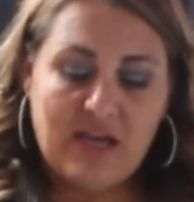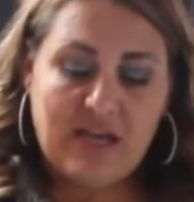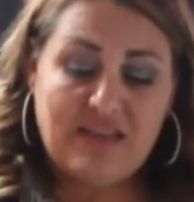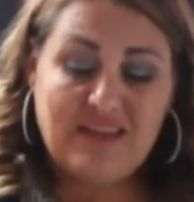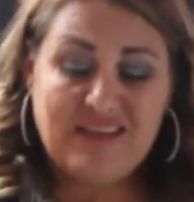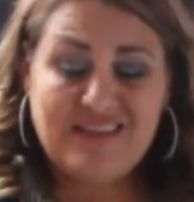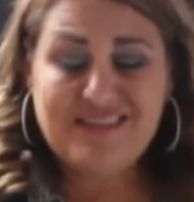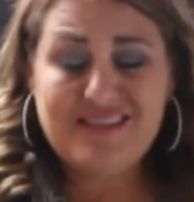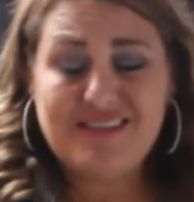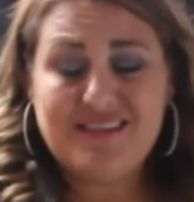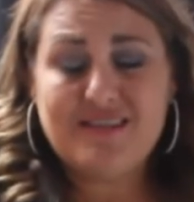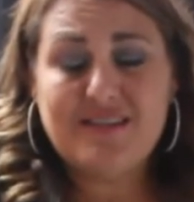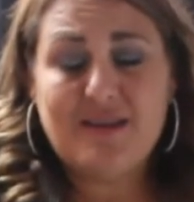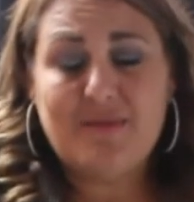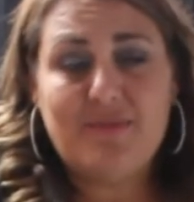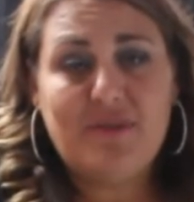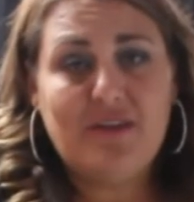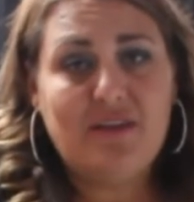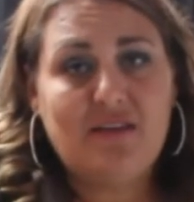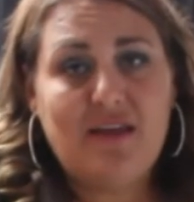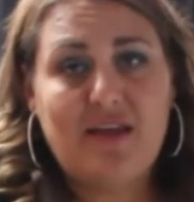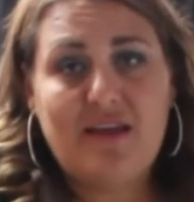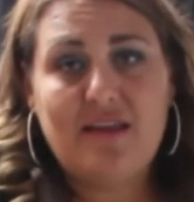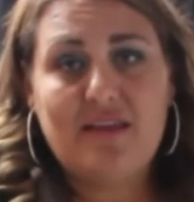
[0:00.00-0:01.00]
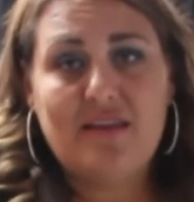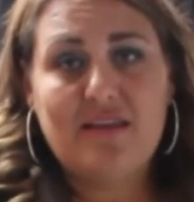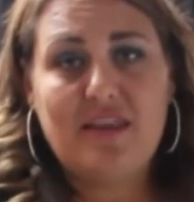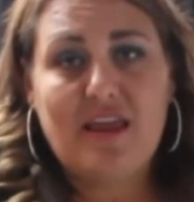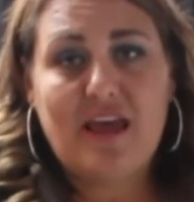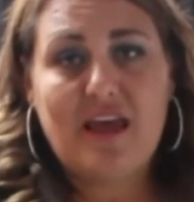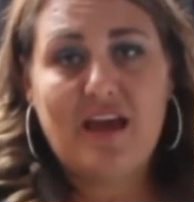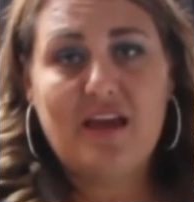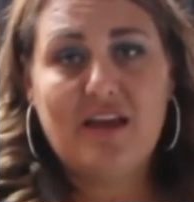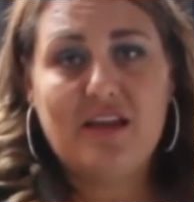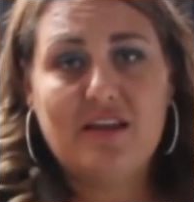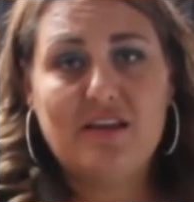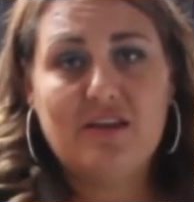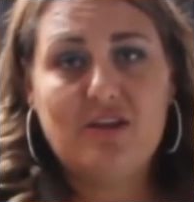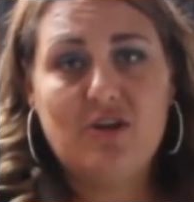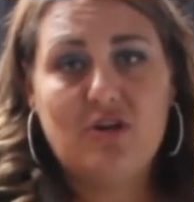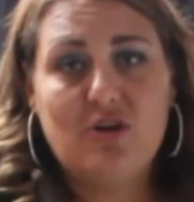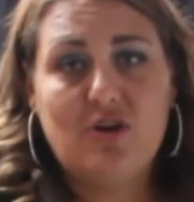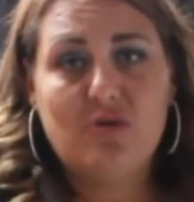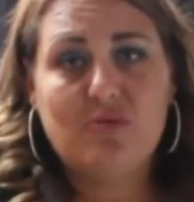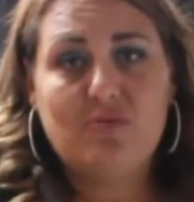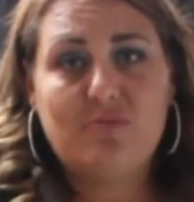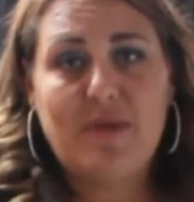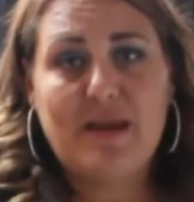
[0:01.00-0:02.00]
this is something that you
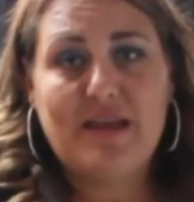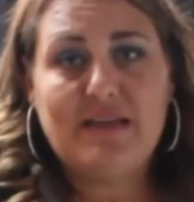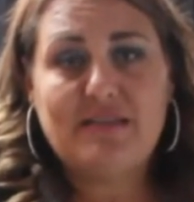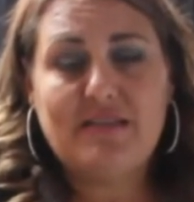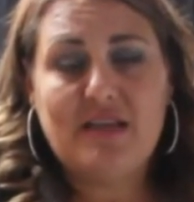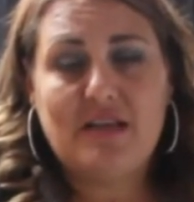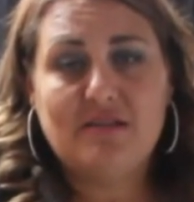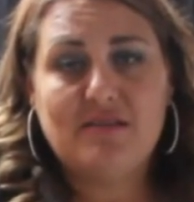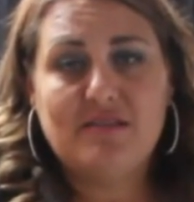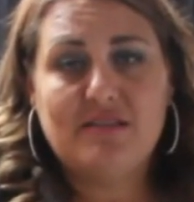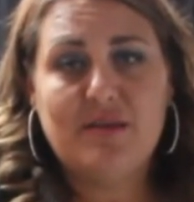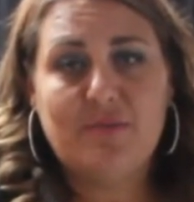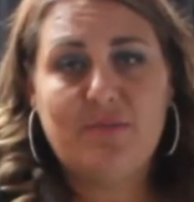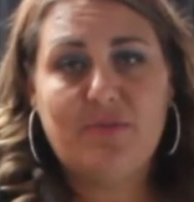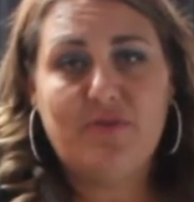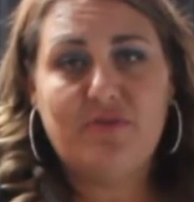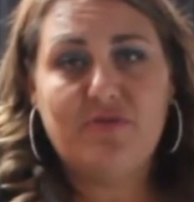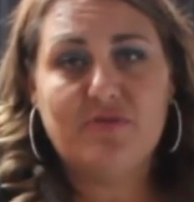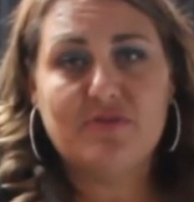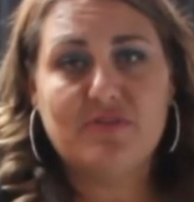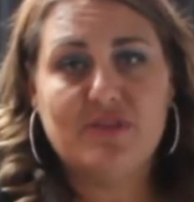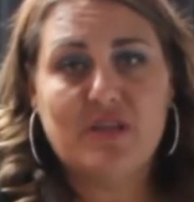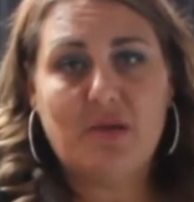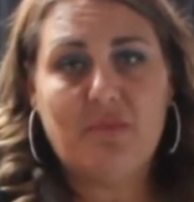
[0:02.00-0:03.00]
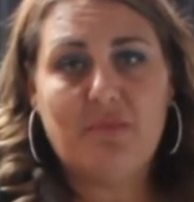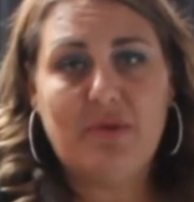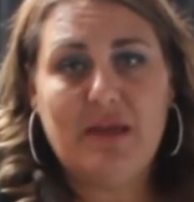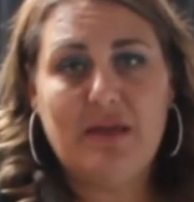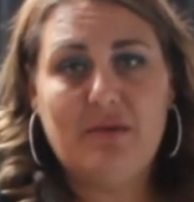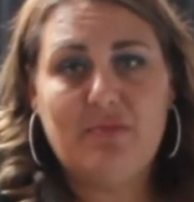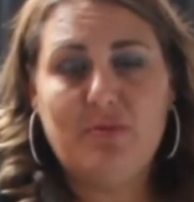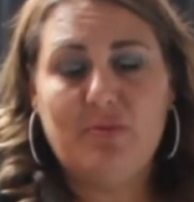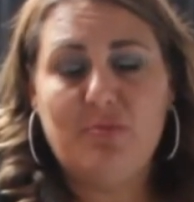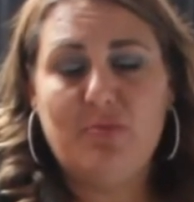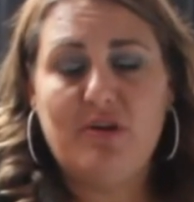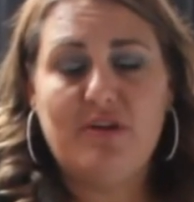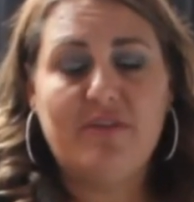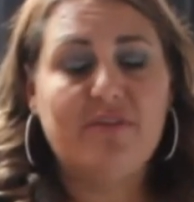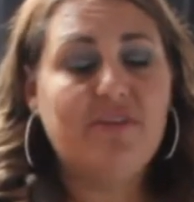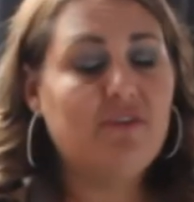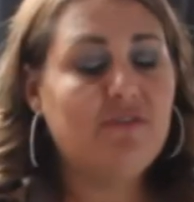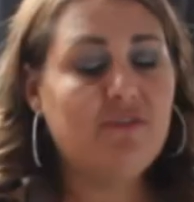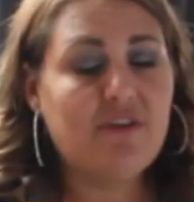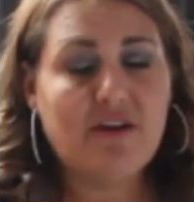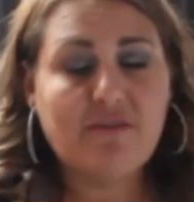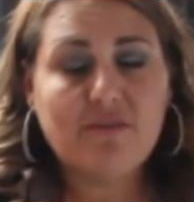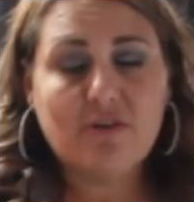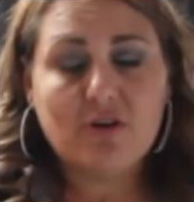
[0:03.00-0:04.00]
know, may sound simple for some people, but if
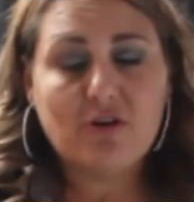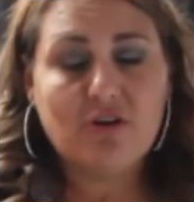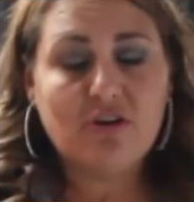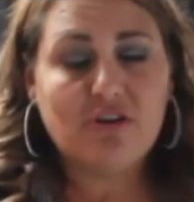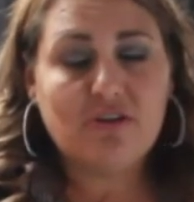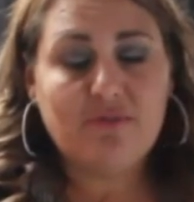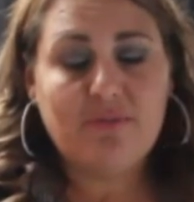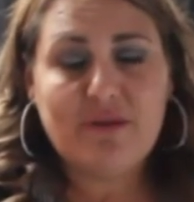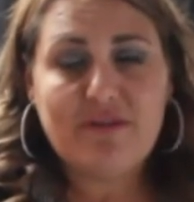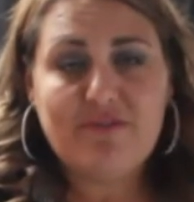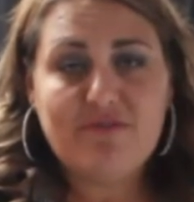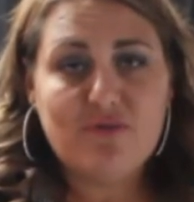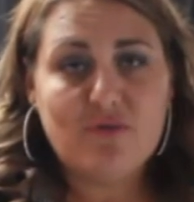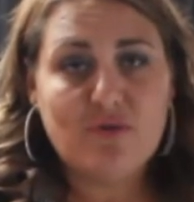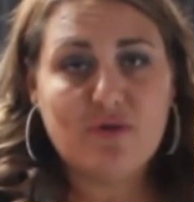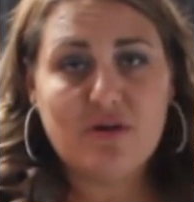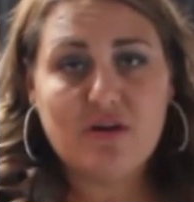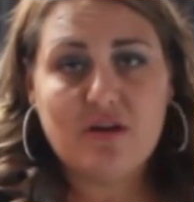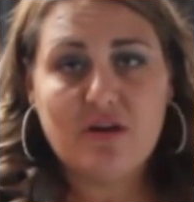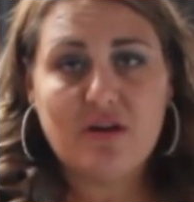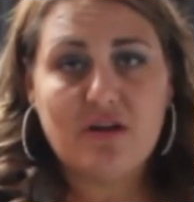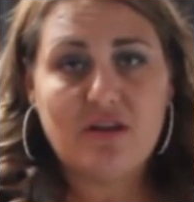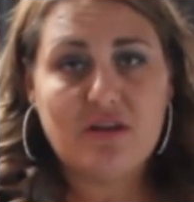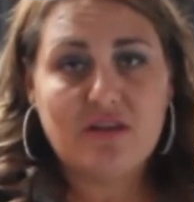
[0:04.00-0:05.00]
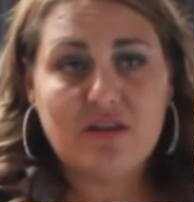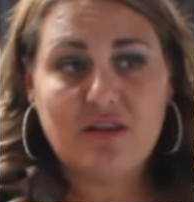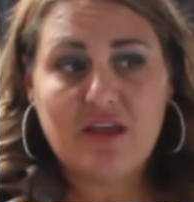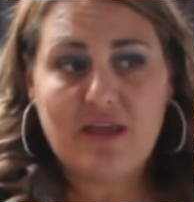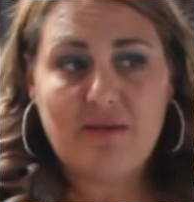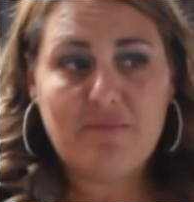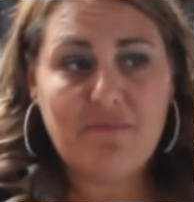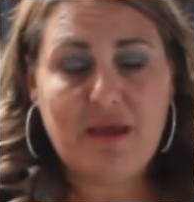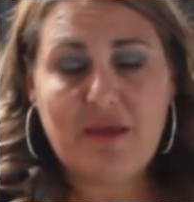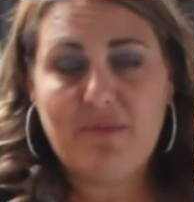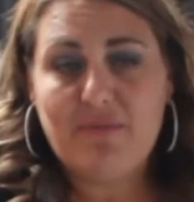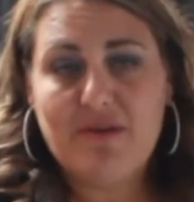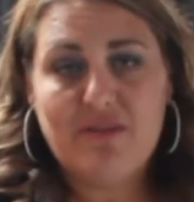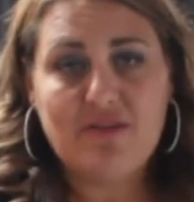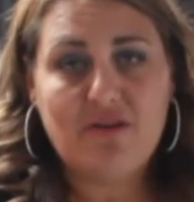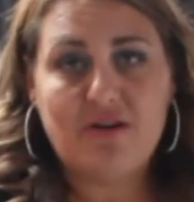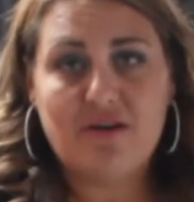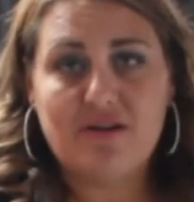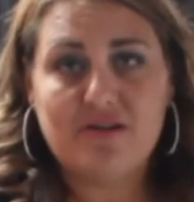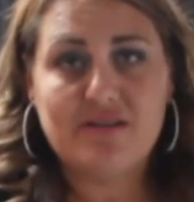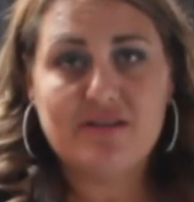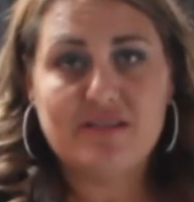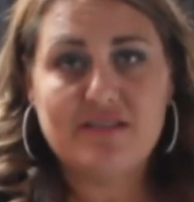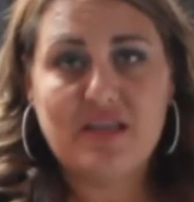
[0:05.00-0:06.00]
you've never cooked before, it may be the
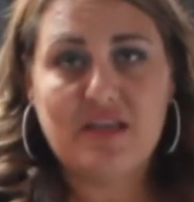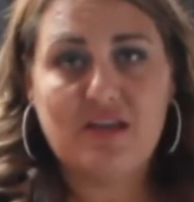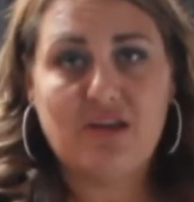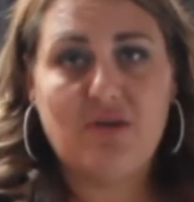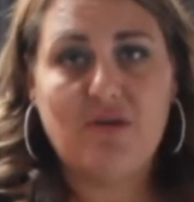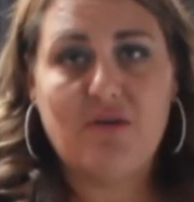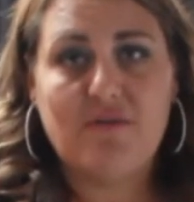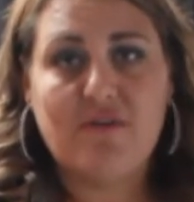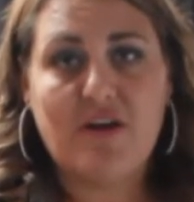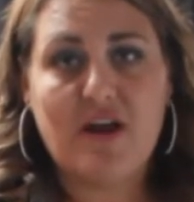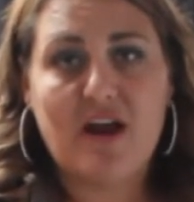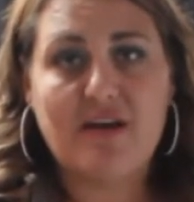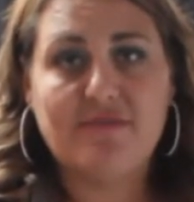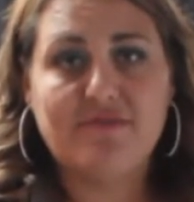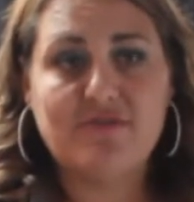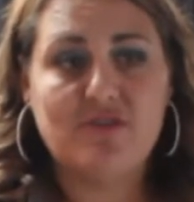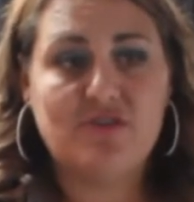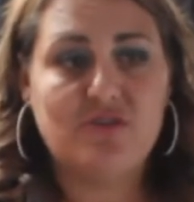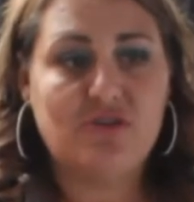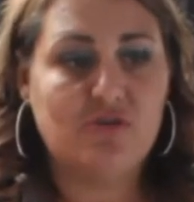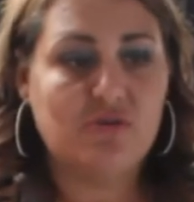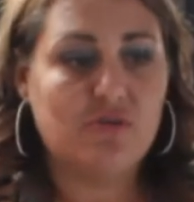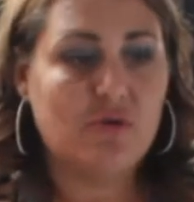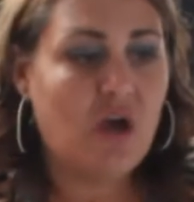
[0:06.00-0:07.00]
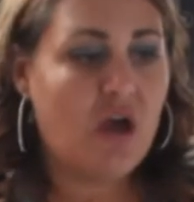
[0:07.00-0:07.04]
hardest thing you ever have to do.